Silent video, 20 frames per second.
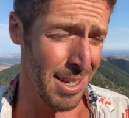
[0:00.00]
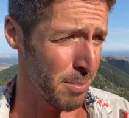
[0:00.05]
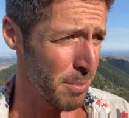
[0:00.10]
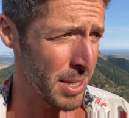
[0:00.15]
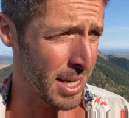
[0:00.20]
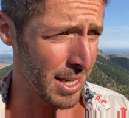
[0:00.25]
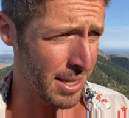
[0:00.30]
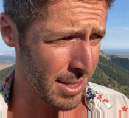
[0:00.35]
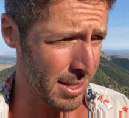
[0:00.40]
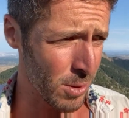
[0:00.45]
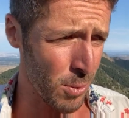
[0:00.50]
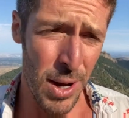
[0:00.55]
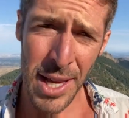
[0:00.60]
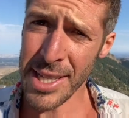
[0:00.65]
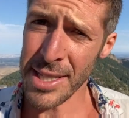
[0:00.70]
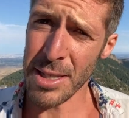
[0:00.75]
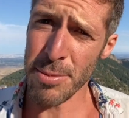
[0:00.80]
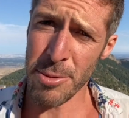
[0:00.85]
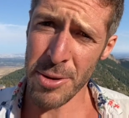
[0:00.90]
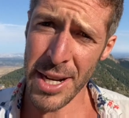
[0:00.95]
because it's
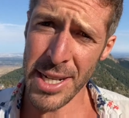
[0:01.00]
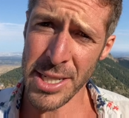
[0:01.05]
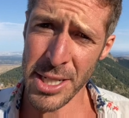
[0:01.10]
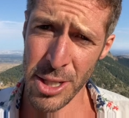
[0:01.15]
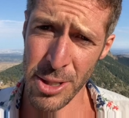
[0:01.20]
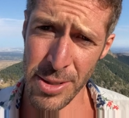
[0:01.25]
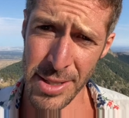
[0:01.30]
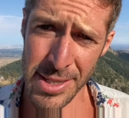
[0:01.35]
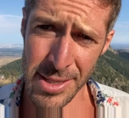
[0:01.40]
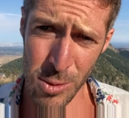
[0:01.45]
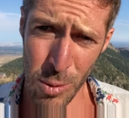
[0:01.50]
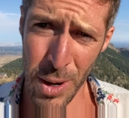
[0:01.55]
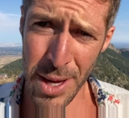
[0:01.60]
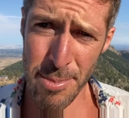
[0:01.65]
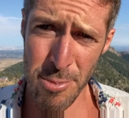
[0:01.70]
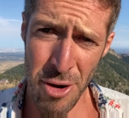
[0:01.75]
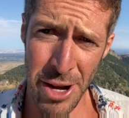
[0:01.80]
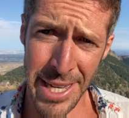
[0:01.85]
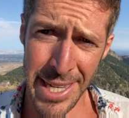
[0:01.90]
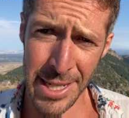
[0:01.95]
quite inspirational. It's
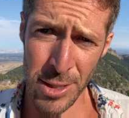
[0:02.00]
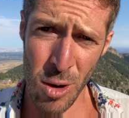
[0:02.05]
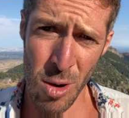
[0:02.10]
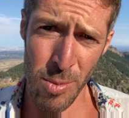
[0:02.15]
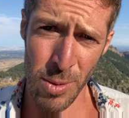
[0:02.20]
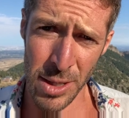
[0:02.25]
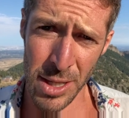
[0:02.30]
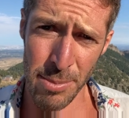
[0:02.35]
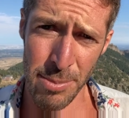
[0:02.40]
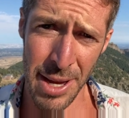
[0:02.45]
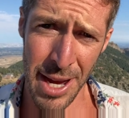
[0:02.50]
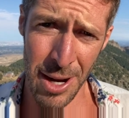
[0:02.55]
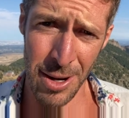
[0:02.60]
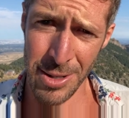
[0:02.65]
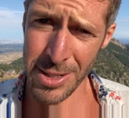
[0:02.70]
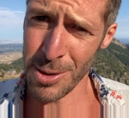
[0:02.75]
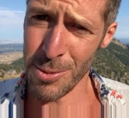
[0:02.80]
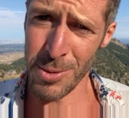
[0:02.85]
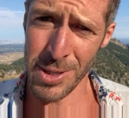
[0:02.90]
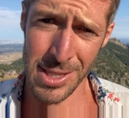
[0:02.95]
quite breaking normal
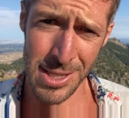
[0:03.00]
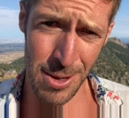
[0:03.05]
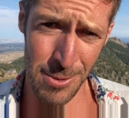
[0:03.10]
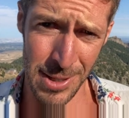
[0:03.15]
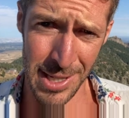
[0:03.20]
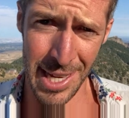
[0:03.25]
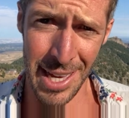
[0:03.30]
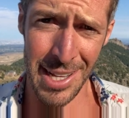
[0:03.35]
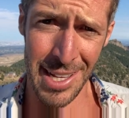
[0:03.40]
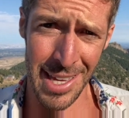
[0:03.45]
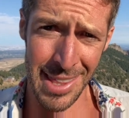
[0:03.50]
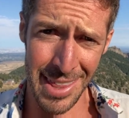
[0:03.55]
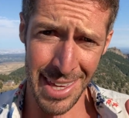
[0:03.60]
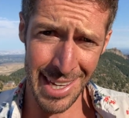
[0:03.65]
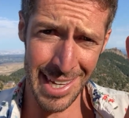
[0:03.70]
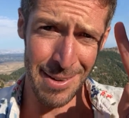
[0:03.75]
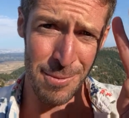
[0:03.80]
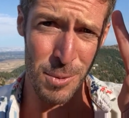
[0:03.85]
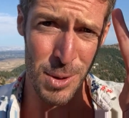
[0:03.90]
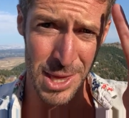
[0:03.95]
compared to what's going on, I
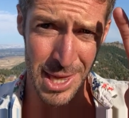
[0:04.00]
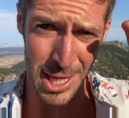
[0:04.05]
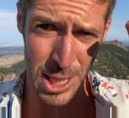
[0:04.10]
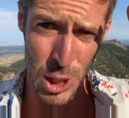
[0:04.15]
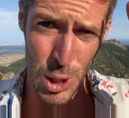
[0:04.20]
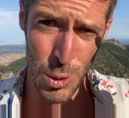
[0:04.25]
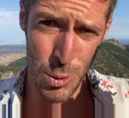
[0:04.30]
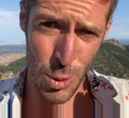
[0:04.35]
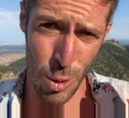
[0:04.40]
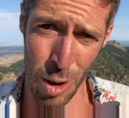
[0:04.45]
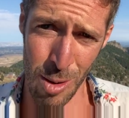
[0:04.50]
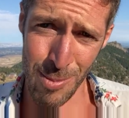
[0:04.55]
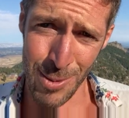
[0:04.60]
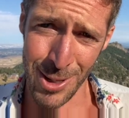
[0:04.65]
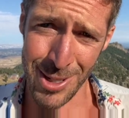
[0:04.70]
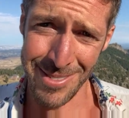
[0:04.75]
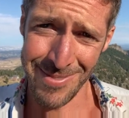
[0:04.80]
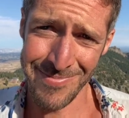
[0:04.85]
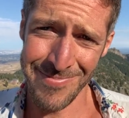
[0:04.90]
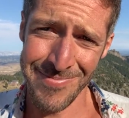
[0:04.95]
think, with the new normal.